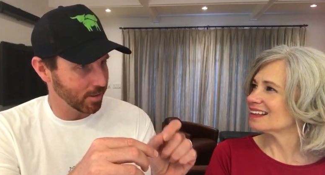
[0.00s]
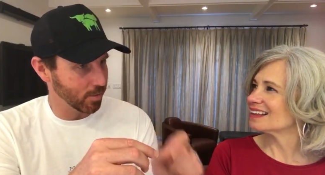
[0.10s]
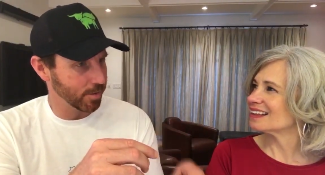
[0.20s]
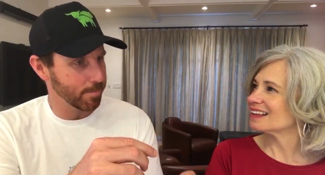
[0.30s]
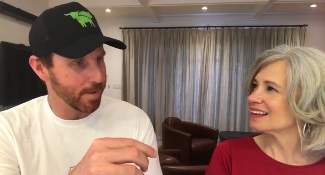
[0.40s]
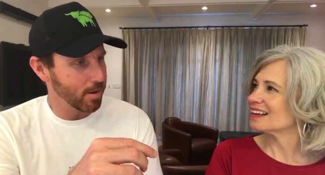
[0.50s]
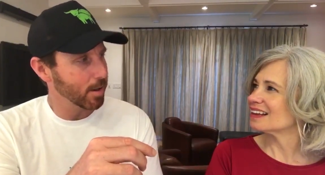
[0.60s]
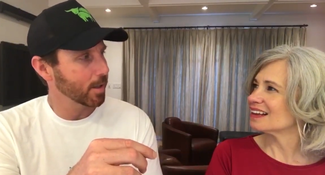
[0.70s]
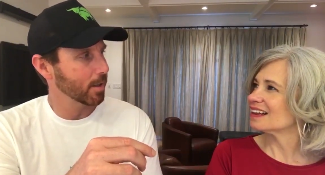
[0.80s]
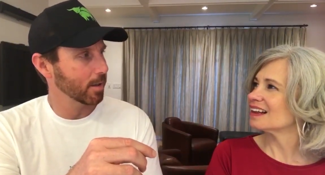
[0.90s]
Speaker 1: least the North
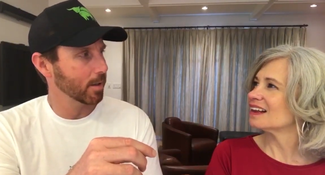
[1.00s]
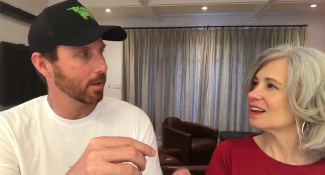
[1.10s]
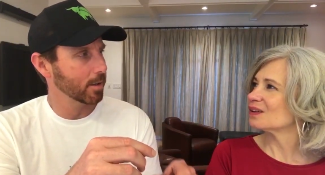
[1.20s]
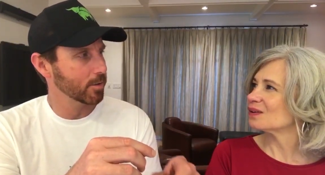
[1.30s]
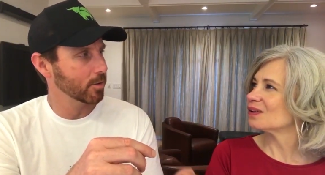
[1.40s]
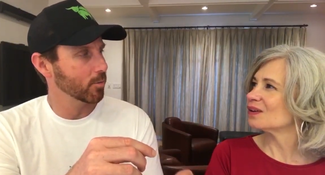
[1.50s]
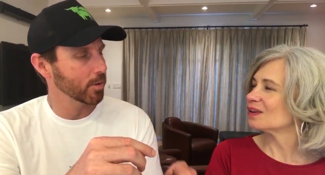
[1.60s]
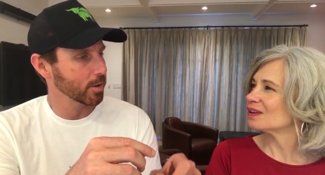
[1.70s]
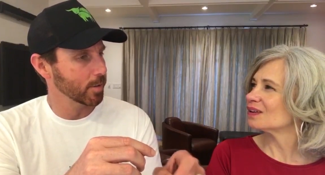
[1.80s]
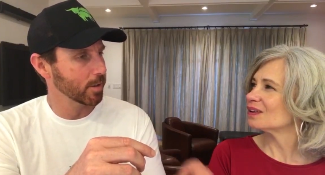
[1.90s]
American
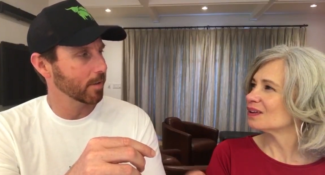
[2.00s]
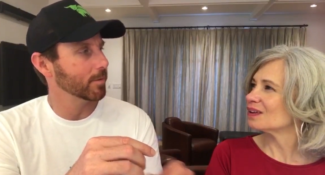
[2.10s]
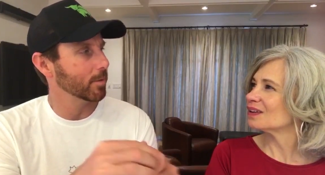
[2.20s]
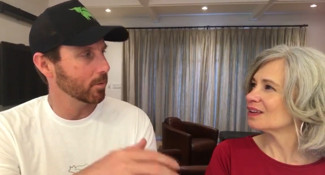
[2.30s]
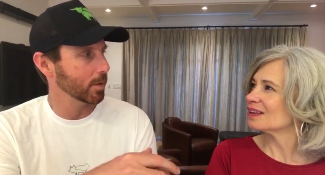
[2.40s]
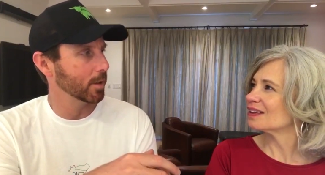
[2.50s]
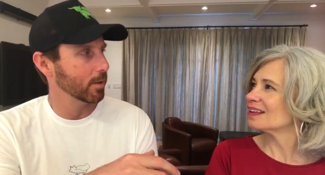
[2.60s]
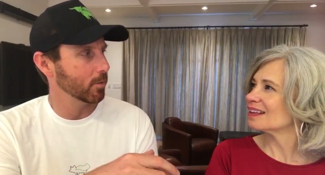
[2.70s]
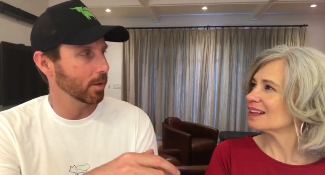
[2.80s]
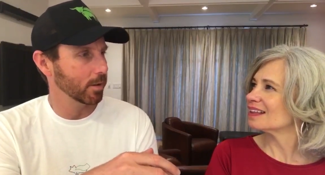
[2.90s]
consumer is going to be comfortable
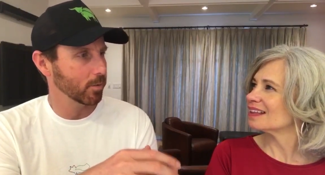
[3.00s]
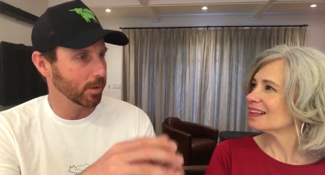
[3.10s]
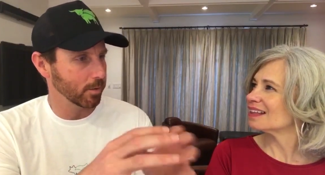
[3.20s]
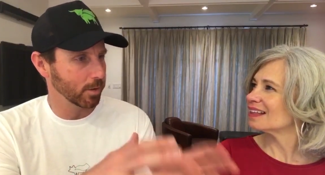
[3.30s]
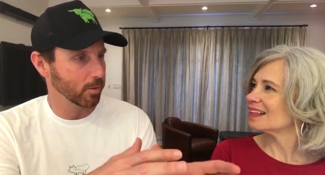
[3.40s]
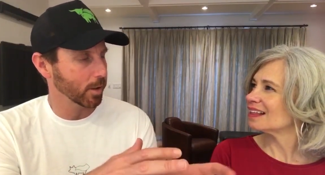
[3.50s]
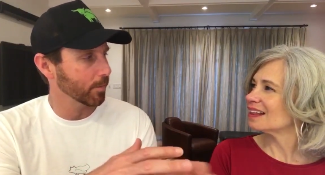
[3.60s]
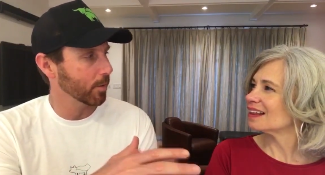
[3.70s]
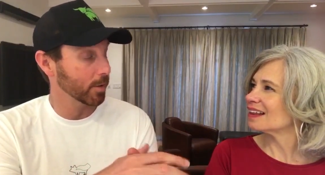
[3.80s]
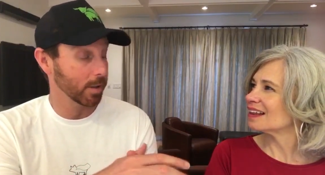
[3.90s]
with, with, with, with
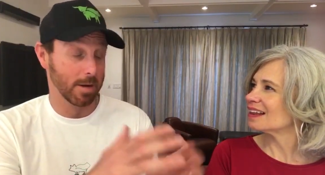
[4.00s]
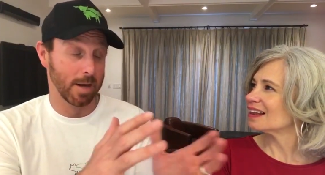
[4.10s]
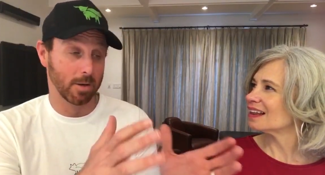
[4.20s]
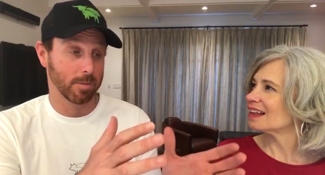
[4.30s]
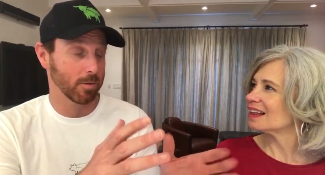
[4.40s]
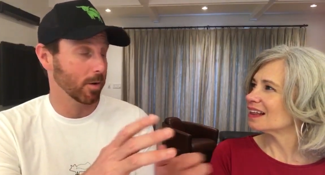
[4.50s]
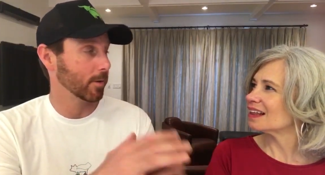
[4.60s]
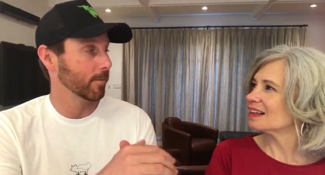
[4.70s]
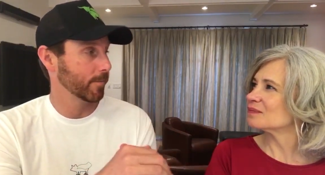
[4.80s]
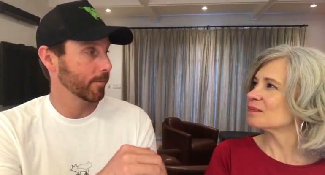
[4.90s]
cricket protein. I could be
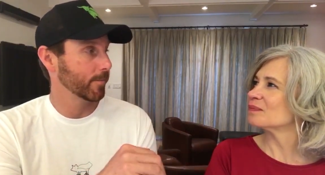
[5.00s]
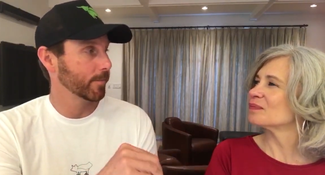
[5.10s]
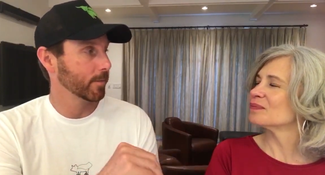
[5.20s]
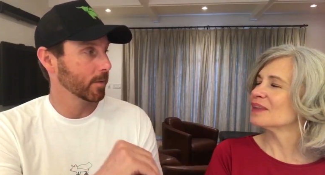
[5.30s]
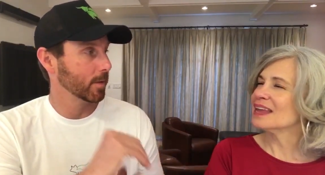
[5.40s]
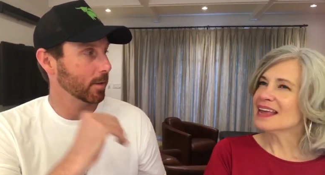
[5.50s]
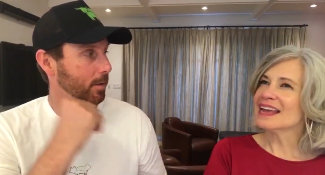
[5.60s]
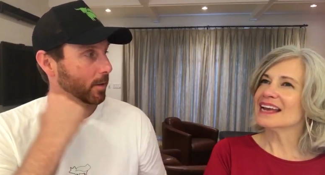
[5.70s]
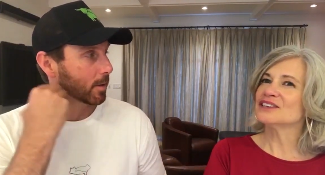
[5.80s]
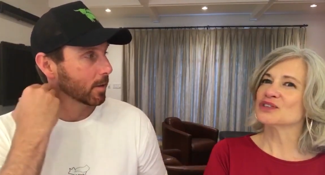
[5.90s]
wrong. Mm-hmm.
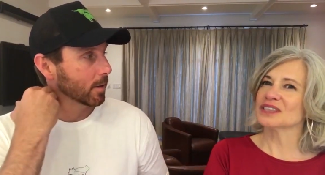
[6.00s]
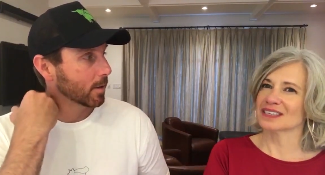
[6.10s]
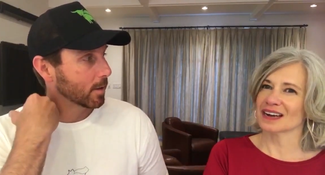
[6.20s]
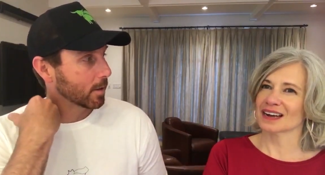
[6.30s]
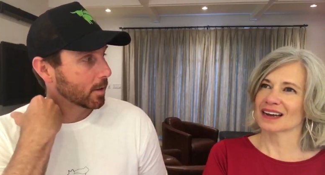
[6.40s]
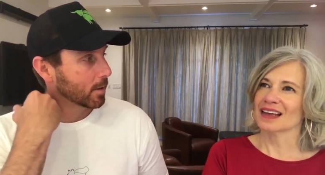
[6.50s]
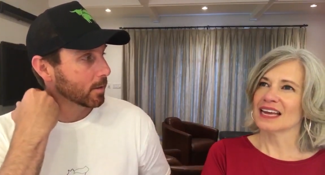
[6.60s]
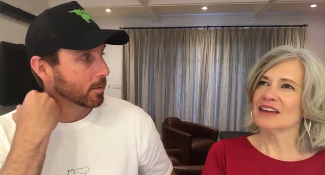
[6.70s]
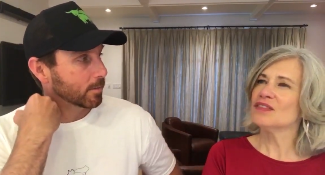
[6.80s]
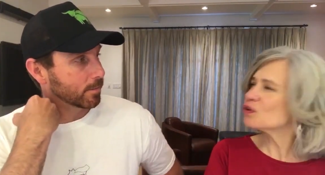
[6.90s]
Yeah.
Speaker 2: Interesting.
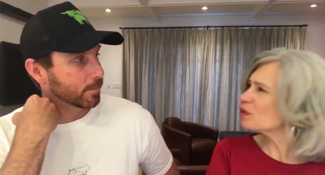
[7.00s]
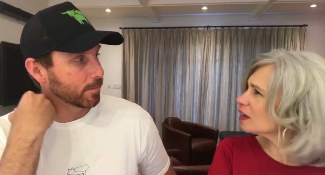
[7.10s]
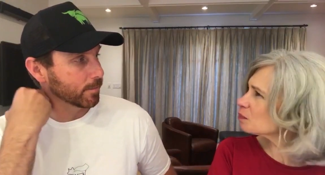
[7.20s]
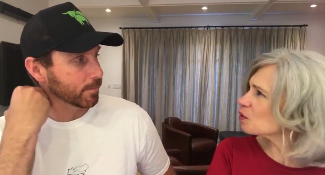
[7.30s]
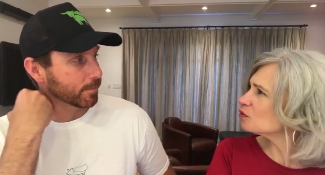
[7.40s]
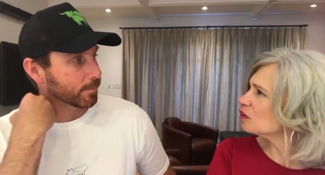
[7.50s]
Even though cricket